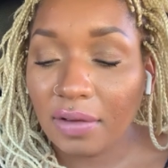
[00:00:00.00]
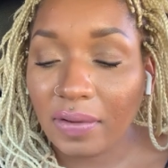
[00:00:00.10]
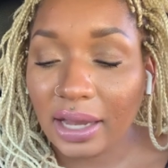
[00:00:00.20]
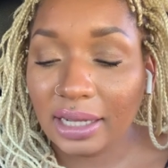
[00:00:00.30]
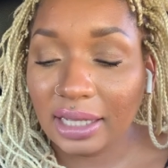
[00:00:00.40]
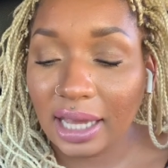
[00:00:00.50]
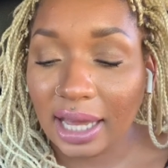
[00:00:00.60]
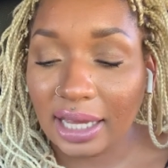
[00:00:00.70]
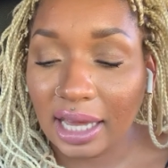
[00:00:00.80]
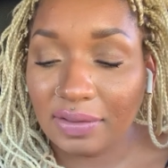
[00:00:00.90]
Finally,
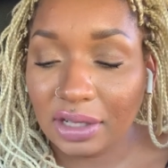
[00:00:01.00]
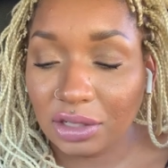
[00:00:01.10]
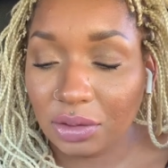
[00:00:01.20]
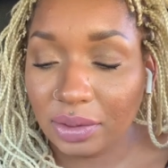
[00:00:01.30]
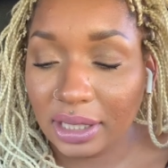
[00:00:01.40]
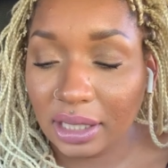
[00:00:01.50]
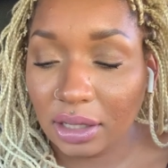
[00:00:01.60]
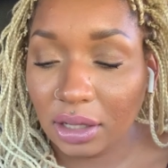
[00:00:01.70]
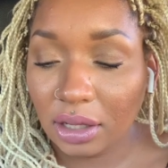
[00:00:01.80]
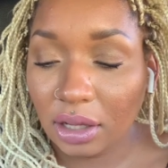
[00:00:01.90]
I gave in to it.
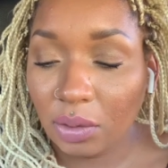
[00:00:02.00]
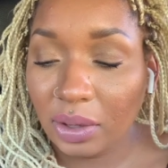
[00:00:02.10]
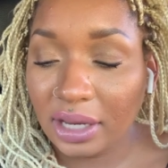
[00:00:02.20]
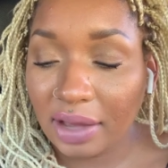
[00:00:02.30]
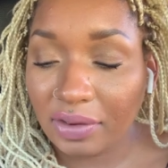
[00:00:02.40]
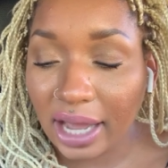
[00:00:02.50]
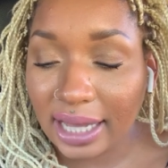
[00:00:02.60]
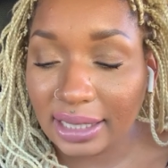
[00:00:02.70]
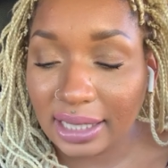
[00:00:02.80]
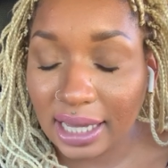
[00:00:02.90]
We never
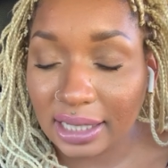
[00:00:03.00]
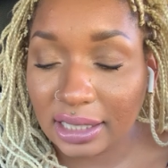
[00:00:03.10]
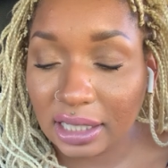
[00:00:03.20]
had sex.